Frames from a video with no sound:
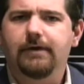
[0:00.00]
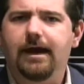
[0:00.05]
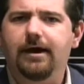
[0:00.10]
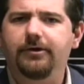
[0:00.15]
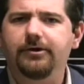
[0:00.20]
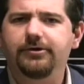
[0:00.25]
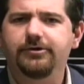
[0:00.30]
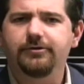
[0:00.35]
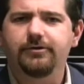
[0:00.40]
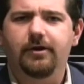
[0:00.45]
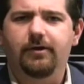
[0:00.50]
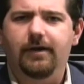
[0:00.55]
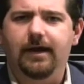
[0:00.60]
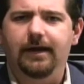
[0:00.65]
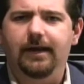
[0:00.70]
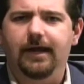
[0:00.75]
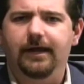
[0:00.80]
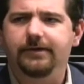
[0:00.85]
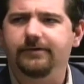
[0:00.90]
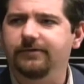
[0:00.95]
How did you know
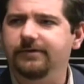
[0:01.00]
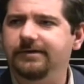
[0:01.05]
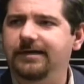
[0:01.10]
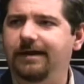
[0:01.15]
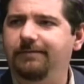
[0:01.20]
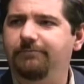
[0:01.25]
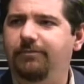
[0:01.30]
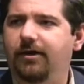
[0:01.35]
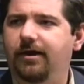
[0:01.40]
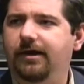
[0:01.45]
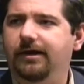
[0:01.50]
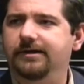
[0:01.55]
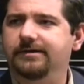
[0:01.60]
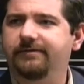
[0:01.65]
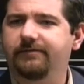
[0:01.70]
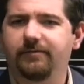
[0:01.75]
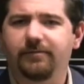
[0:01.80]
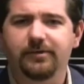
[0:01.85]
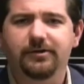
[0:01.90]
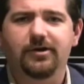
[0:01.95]
I like to attend parties?
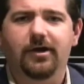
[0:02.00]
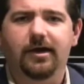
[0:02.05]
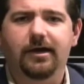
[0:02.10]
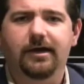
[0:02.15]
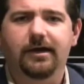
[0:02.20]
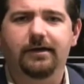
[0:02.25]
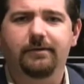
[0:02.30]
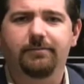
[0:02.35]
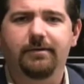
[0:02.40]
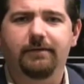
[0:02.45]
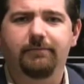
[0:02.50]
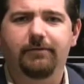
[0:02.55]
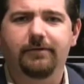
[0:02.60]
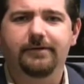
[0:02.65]
Have you been talking to people?